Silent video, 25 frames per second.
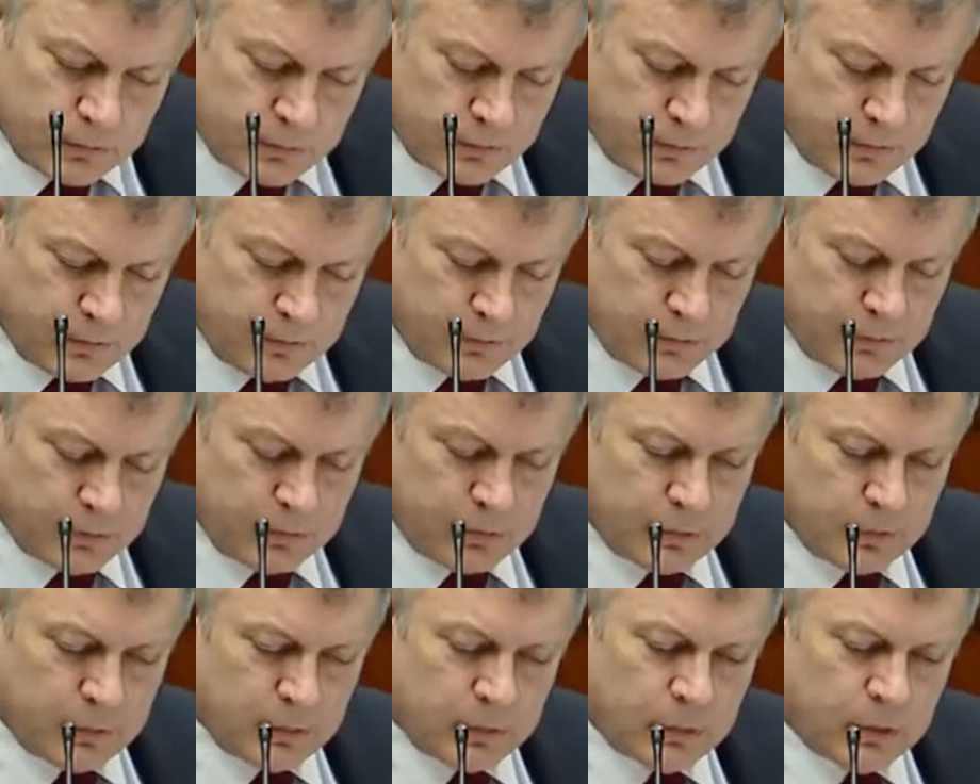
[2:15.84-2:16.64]

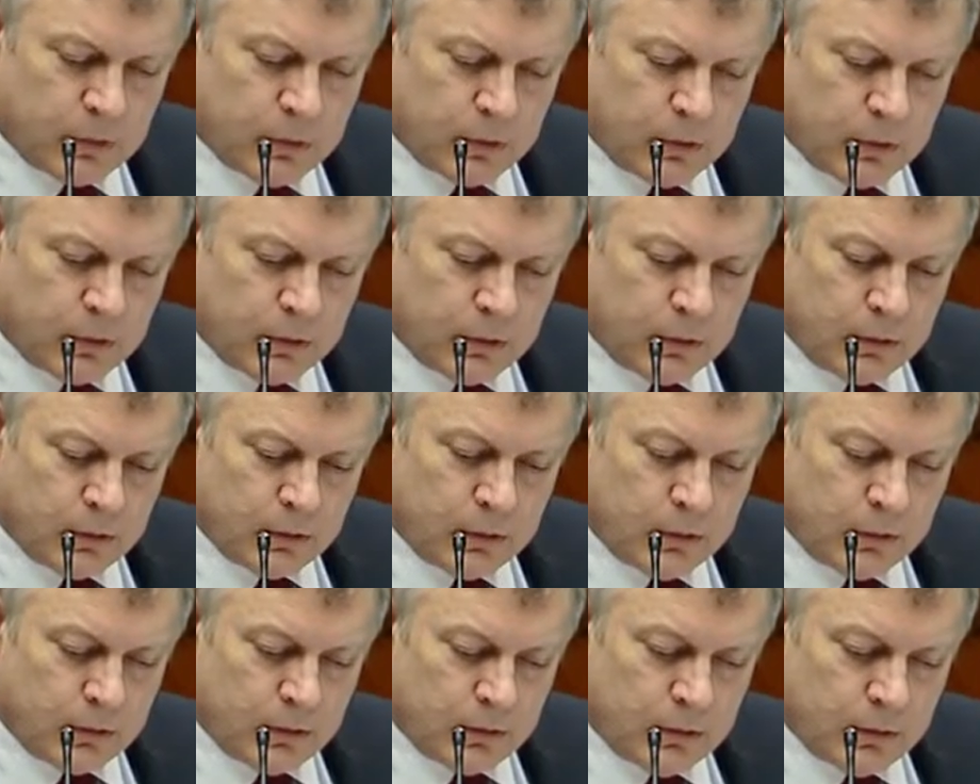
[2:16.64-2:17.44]

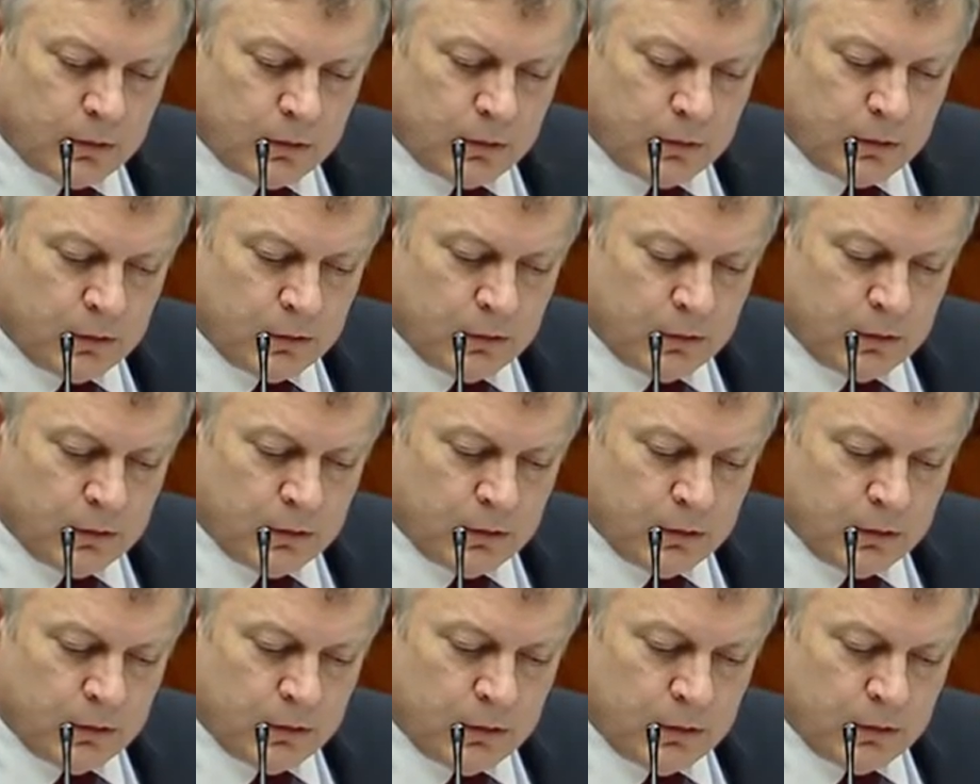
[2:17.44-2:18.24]

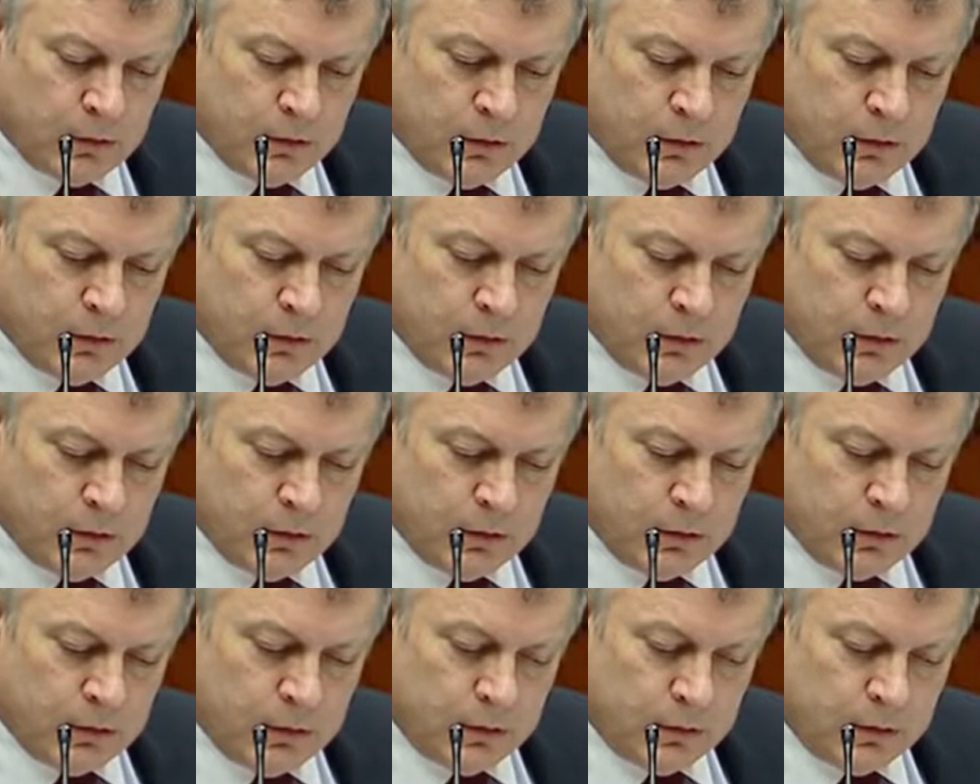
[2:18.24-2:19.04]

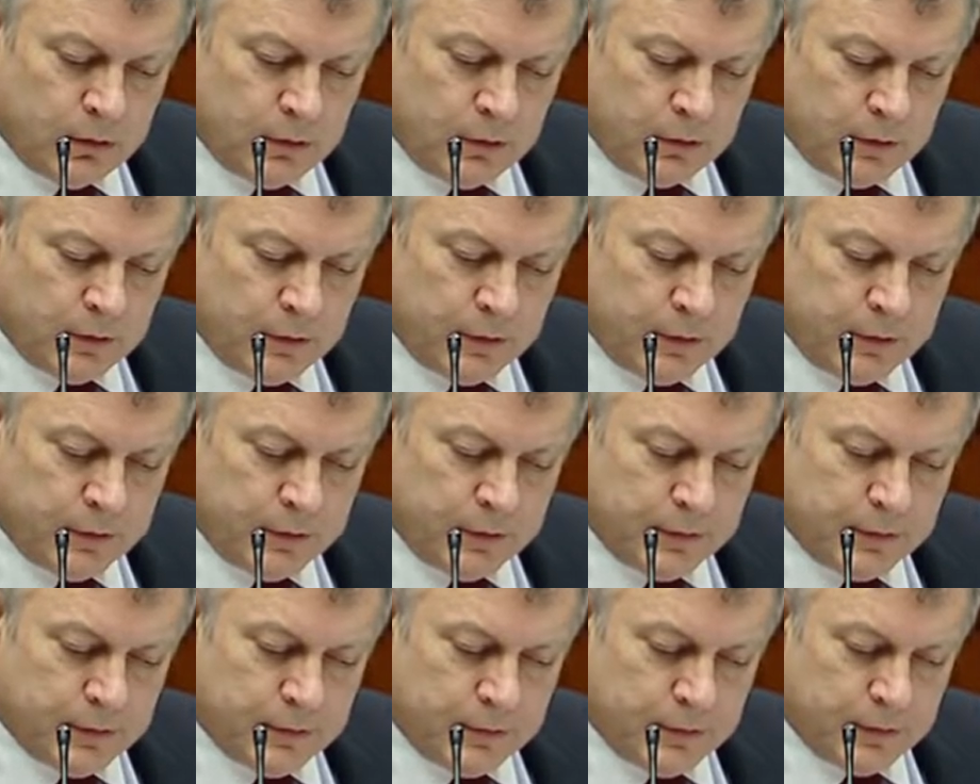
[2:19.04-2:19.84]

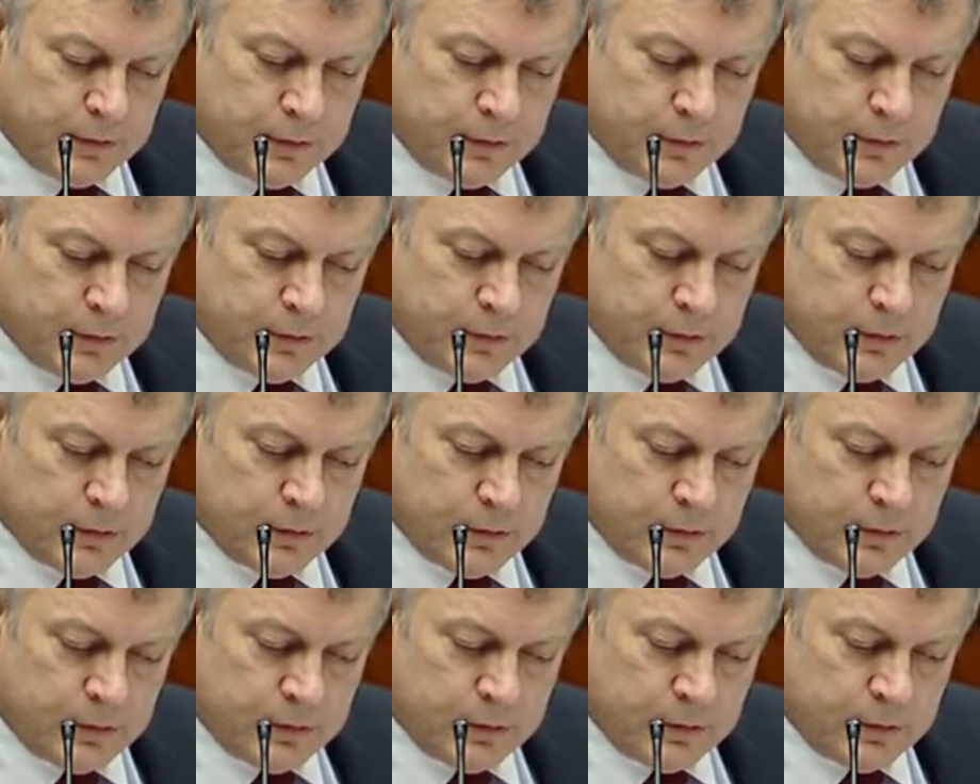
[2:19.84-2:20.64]

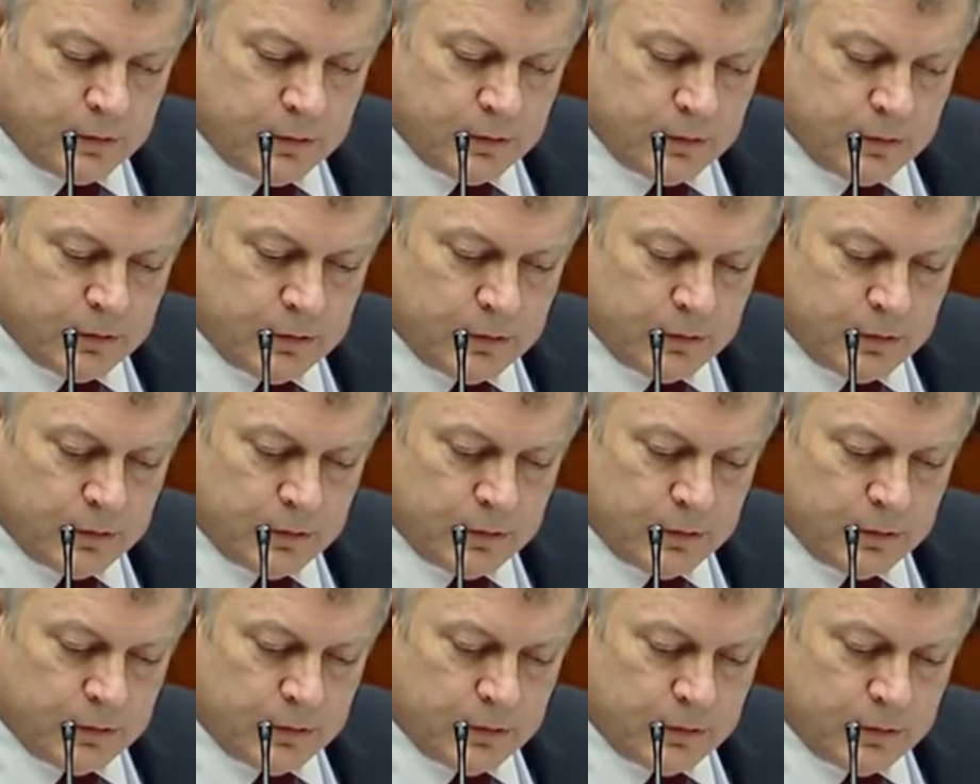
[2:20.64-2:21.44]

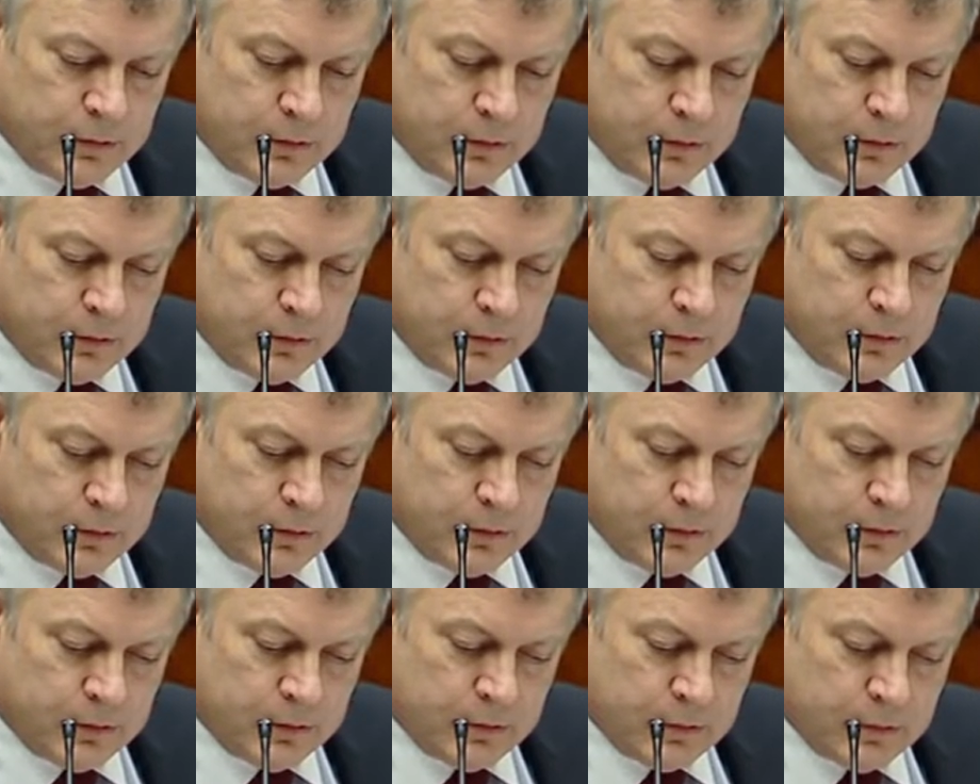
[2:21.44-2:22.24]

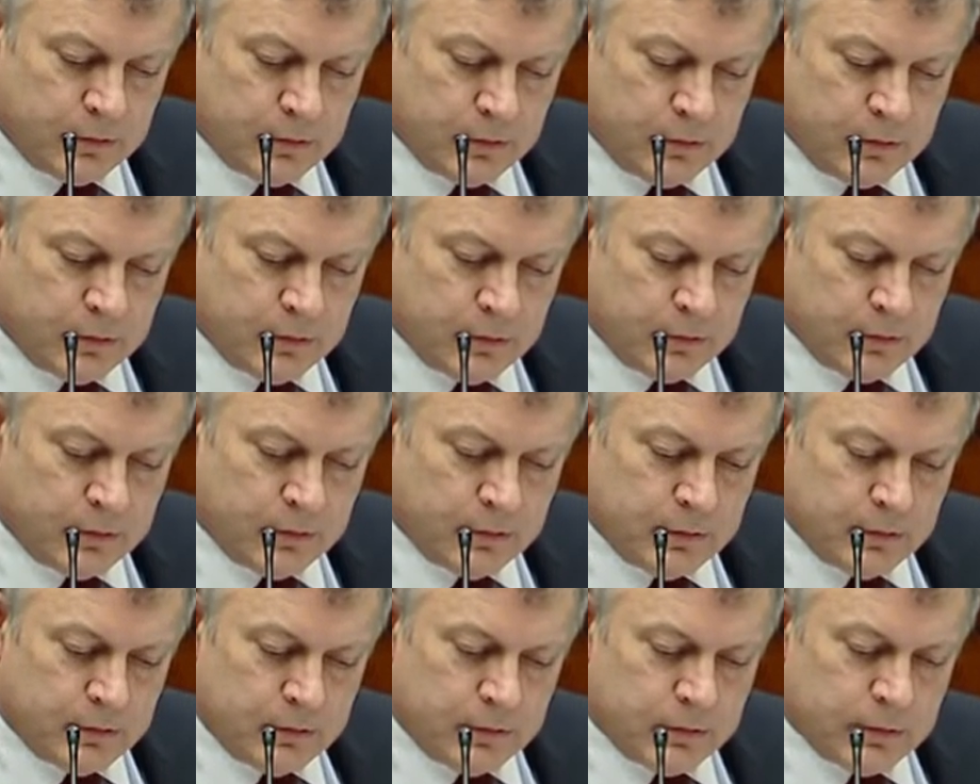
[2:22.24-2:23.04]

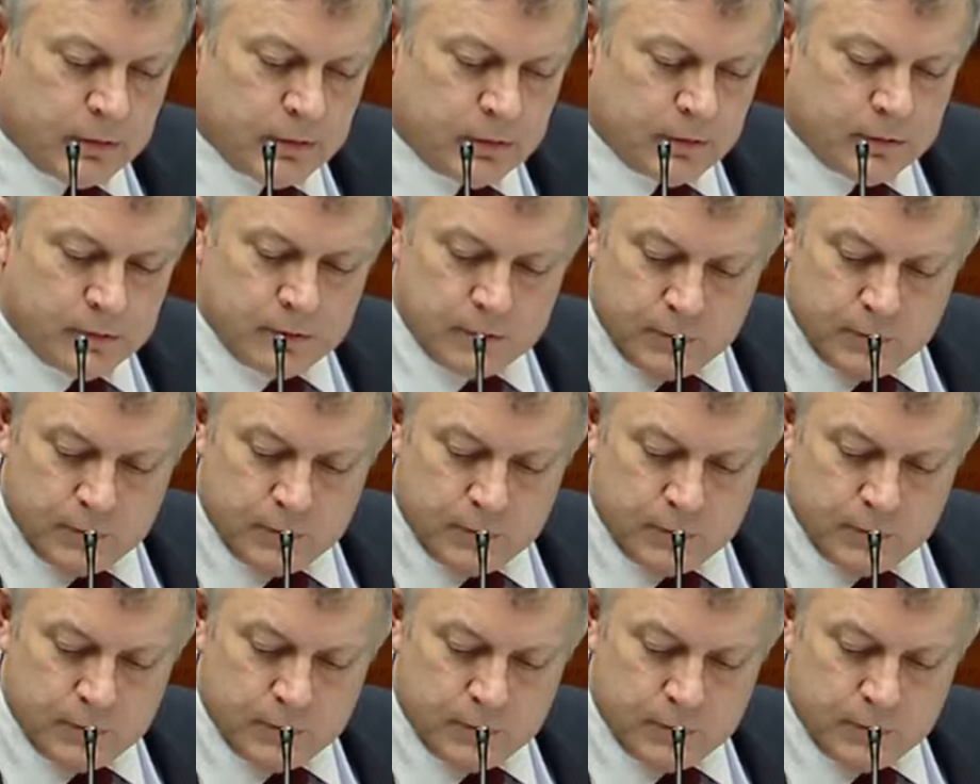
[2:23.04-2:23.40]
This person isn't speaking.